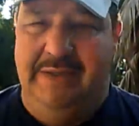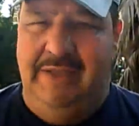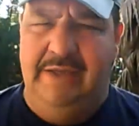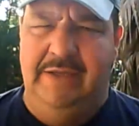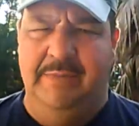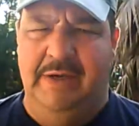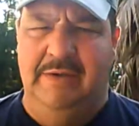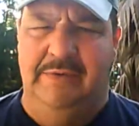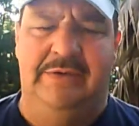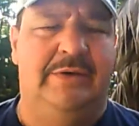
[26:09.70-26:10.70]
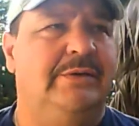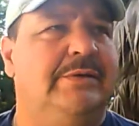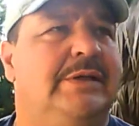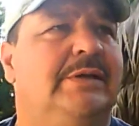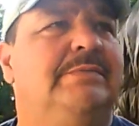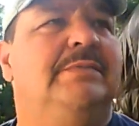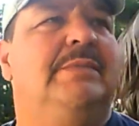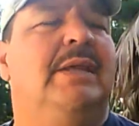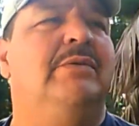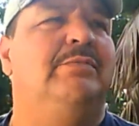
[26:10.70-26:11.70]
that came out of a turtle,
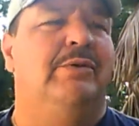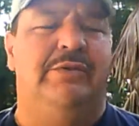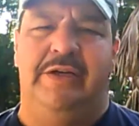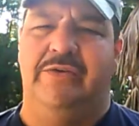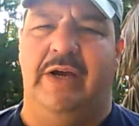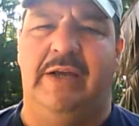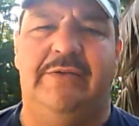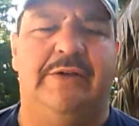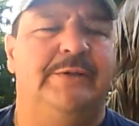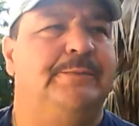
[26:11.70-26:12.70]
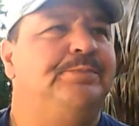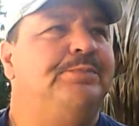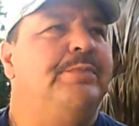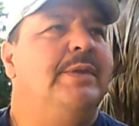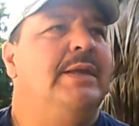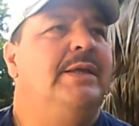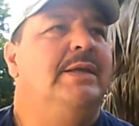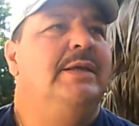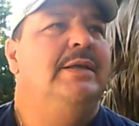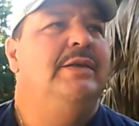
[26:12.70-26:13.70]
It was mostly grass,
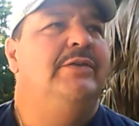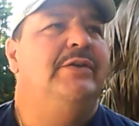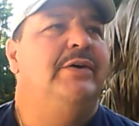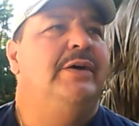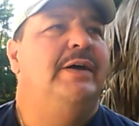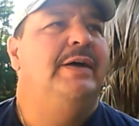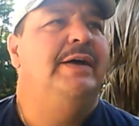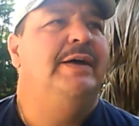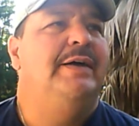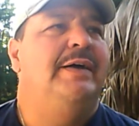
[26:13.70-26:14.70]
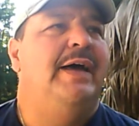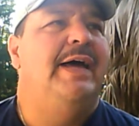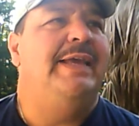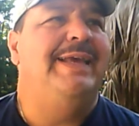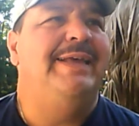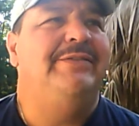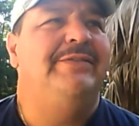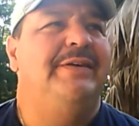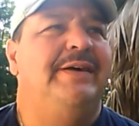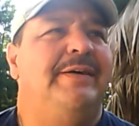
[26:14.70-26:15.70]
So I
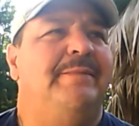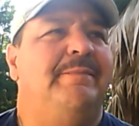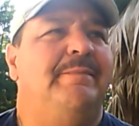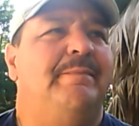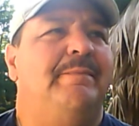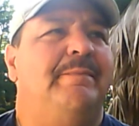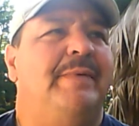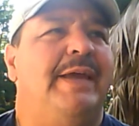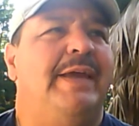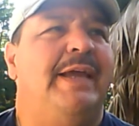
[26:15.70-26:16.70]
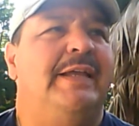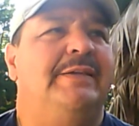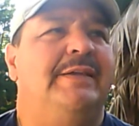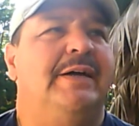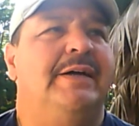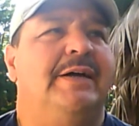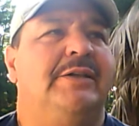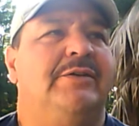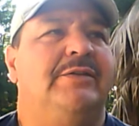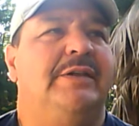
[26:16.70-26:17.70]
guess it had dug
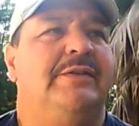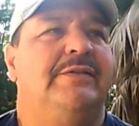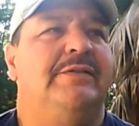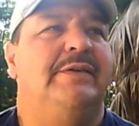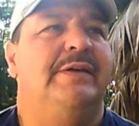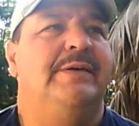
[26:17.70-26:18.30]
under its